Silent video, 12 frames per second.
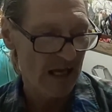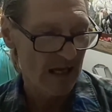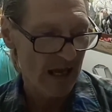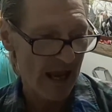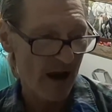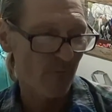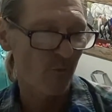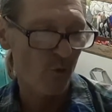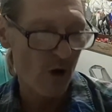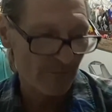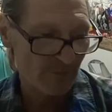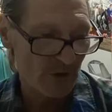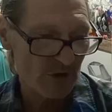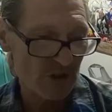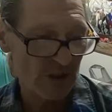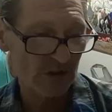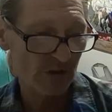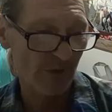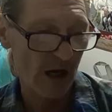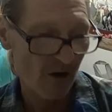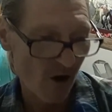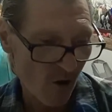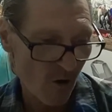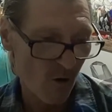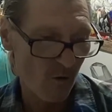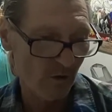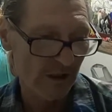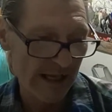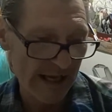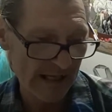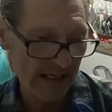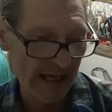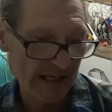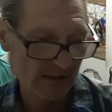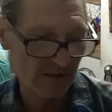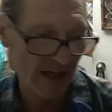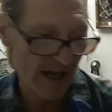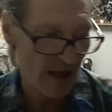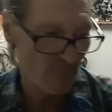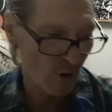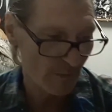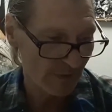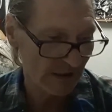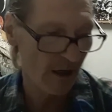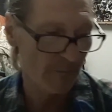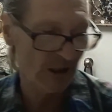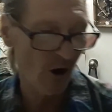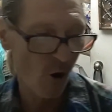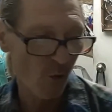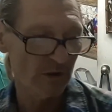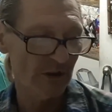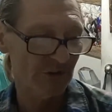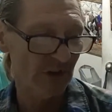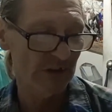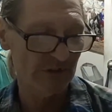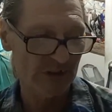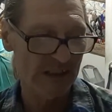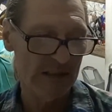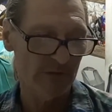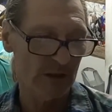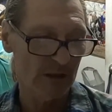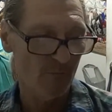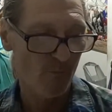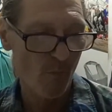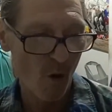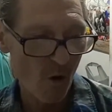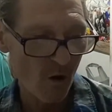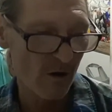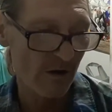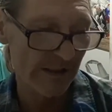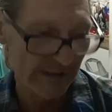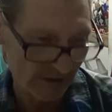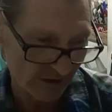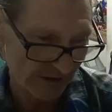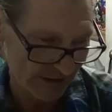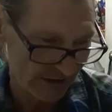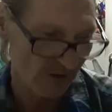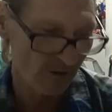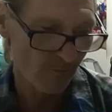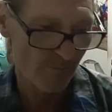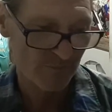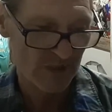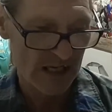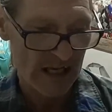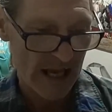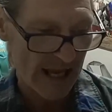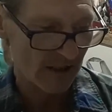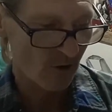have refugees of our own, and at a time when becoming homeless is even more illegal, and